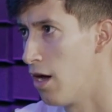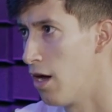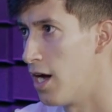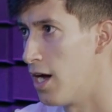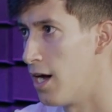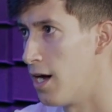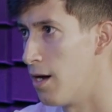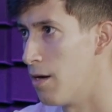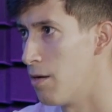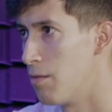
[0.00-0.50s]

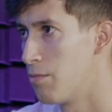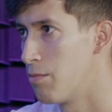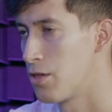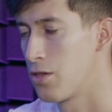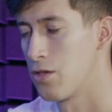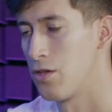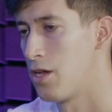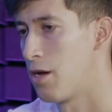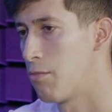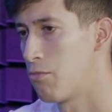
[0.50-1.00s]
uh,
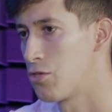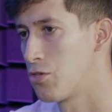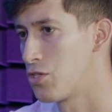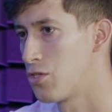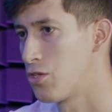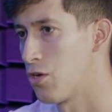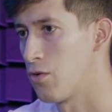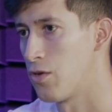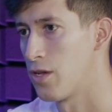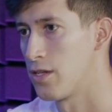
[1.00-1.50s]
but the numbers
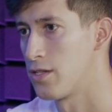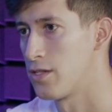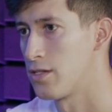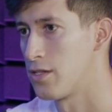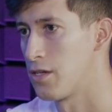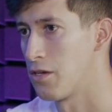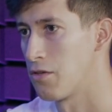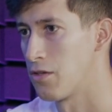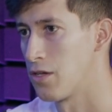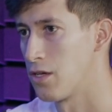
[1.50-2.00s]
don't
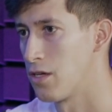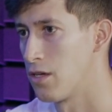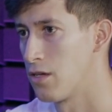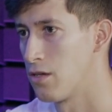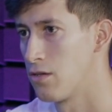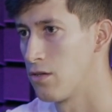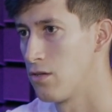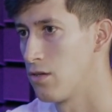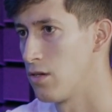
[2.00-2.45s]
necessarily.